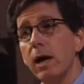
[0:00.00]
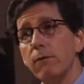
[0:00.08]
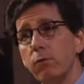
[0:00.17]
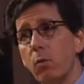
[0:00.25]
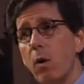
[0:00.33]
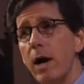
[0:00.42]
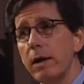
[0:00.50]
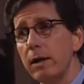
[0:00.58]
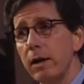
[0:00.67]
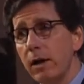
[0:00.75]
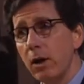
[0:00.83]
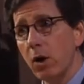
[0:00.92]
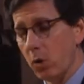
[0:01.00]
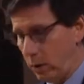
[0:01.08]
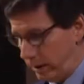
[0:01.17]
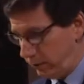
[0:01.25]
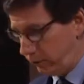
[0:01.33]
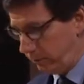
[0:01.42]
of one
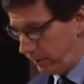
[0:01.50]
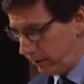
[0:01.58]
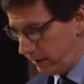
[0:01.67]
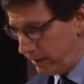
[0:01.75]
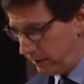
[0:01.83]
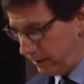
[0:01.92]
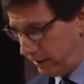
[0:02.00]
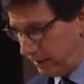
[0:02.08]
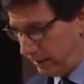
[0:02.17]
Holy Spirit.